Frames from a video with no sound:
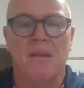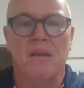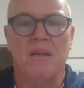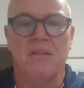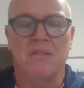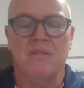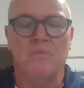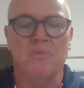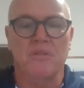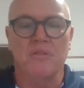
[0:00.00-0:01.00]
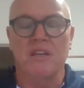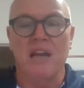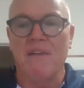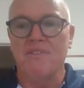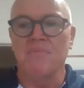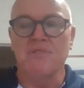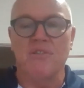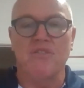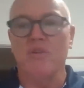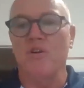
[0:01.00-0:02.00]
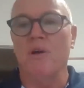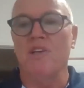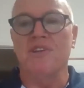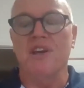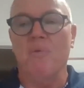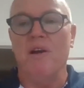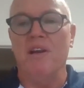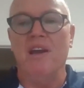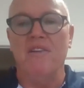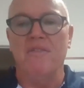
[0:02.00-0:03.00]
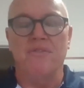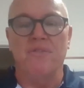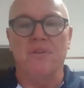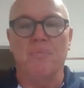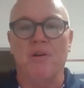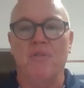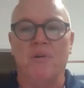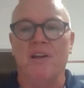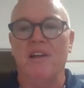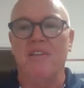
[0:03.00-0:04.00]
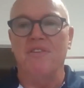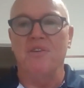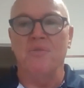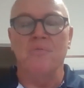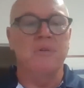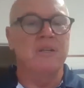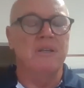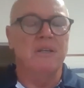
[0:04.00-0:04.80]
weren't looking after themselves. We always say one hand for the boat, one hand for you.